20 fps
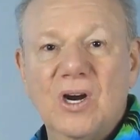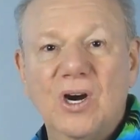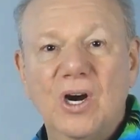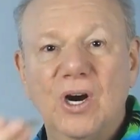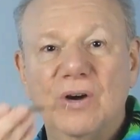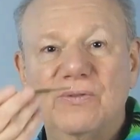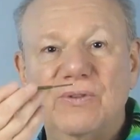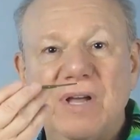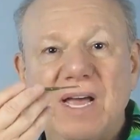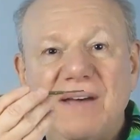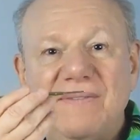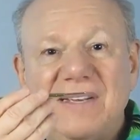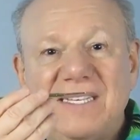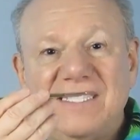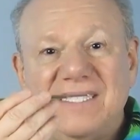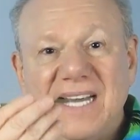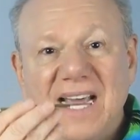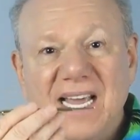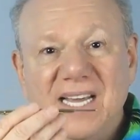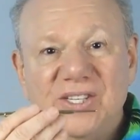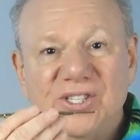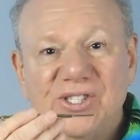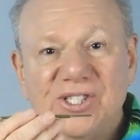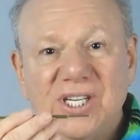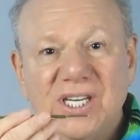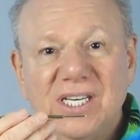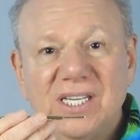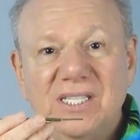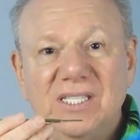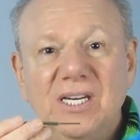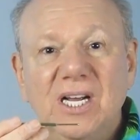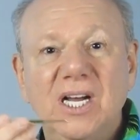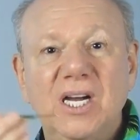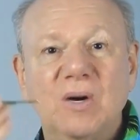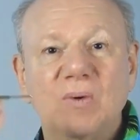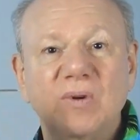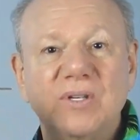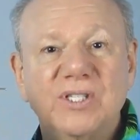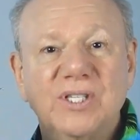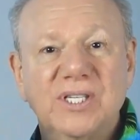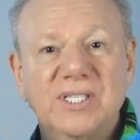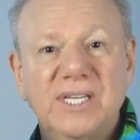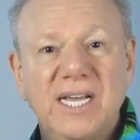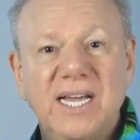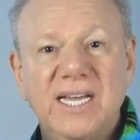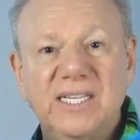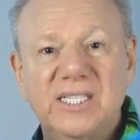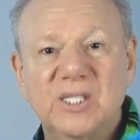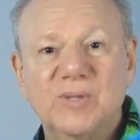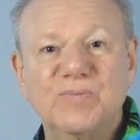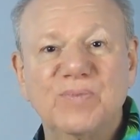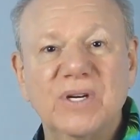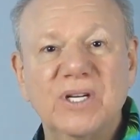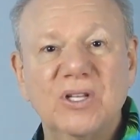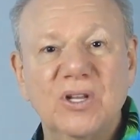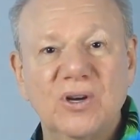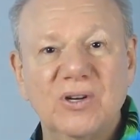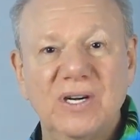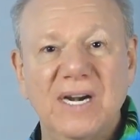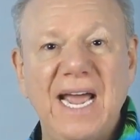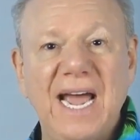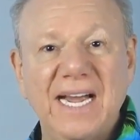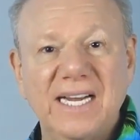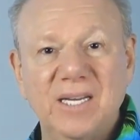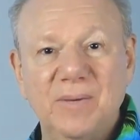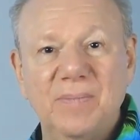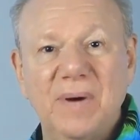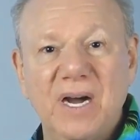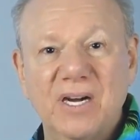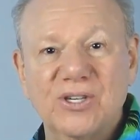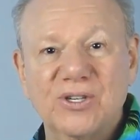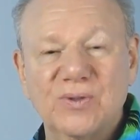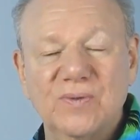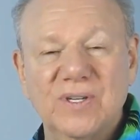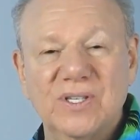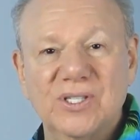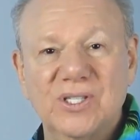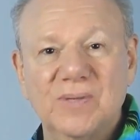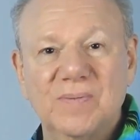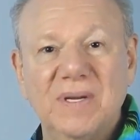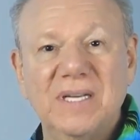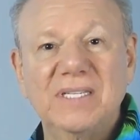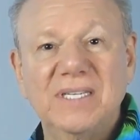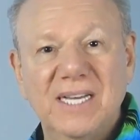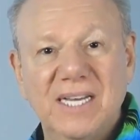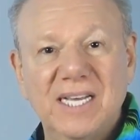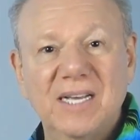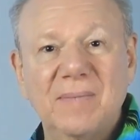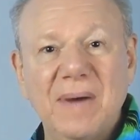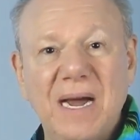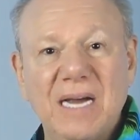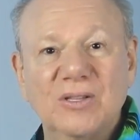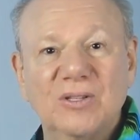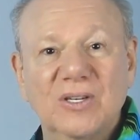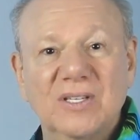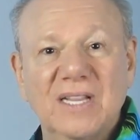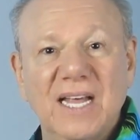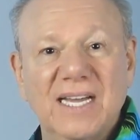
Or if you have a teishin, which is a spring-loaded acupuncture instrument, it might look